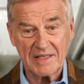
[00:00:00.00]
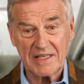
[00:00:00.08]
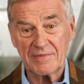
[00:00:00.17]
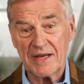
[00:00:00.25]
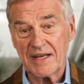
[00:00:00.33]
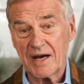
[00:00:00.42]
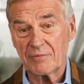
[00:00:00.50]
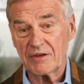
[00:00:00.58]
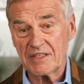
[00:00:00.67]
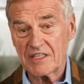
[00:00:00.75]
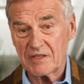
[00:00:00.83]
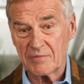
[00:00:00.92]
they may not
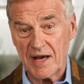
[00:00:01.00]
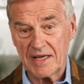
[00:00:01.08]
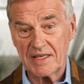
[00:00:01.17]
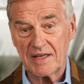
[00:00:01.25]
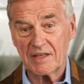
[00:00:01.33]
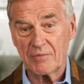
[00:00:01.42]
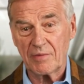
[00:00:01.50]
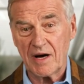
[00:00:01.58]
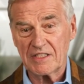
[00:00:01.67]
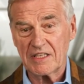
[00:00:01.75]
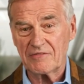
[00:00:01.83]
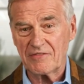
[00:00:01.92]
participate in a
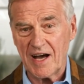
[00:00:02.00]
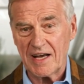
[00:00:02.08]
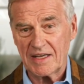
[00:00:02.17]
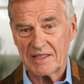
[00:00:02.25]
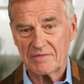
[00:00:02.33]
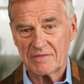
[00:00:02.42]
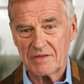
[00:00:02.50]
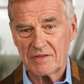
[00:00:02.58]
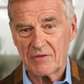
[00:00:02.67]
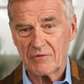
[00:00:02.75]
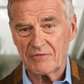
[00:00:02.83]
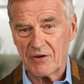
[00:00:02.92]
composite filing.
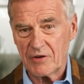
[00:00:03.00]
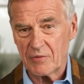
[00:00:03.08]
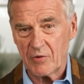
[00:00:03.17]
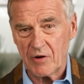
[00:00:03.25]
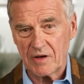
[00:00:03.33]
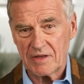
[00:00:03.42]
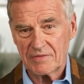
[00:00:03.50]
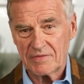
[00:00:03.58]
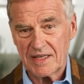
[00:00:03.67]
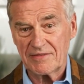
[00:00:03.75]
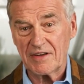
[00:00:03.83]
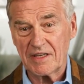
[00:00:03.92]
Furthermore,
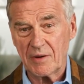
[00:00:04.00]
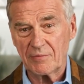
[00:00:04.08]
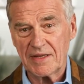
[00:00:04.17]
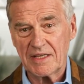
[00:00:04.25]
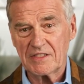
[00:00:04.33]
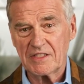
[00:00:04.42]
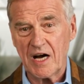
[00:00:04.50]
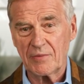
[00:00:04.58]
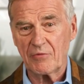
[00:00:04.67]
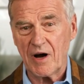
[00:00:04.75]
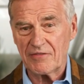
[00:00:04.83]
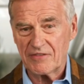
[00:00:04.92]
if the company is not
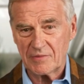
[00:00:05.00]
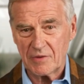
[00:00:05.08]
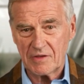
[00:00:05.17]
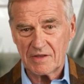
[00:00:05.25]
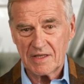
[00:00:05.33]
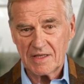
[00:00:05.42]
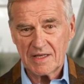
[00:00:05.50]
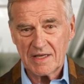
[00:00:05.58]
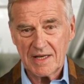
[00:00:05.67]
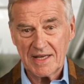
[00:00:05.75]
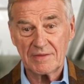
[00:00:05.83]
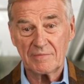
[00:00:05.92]
profitable,
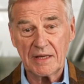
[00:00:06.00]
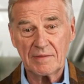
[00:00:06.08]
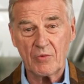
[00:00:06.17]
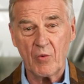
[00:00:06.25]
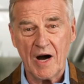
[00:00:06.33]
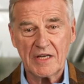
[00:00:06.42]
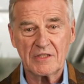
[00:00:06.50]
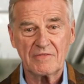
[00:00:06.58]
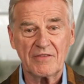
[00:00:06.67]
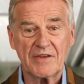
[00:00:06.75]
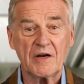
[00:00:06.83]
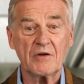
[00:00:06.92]
it may be wiser
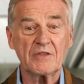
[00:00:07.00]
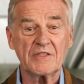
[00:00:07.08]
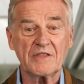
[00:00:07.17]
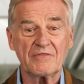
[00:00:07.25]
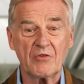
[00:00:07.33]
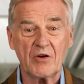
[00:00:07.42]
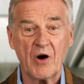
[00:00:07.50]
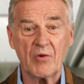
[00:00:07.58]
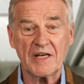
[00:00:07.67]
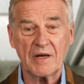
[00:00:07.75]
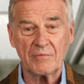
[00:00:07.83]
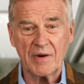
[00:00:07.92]
for the owners to forego
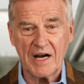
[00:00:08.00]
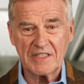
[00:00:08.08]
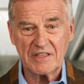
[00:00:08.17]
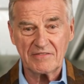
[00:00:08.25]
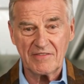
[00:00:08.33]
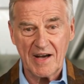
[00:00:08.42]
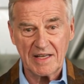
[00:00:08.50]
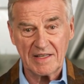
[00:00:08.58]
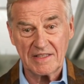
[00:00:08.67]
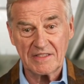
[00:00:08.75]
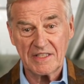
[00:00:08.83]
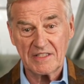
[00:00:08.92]
a composite
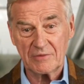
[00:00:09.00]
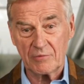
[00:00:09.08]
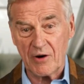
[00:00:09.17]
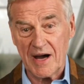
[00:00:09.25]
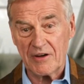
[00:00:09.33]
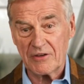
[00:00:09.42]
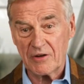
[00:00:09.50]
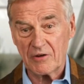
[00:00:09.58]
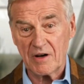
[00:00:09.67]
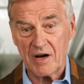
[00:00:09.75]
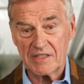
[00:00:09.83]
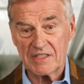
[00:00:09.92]
filing since prior year
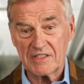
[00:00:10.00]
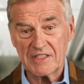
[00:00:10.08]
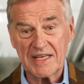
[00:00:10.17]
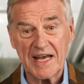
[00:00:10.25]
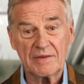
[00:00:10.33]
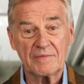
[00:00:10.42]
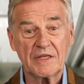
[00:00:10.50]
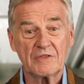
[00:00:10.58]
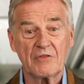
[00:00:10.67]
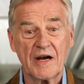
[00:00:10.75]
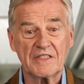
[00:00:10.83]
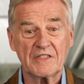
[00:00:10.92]
losses can't be
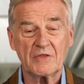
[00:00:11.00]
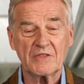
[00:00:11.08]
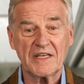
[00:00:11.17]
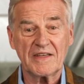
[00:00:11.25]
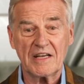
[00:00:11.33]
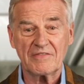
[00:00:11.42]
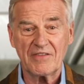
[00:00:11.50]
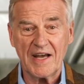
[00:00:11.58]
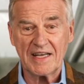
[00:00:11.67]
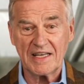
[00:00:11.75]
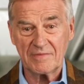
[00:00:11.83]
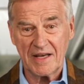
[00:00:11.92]
addressed using that
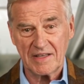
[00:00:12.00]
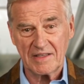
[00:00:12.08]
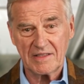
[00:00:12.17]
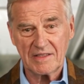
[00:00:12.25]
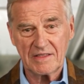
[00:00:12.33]
filing method.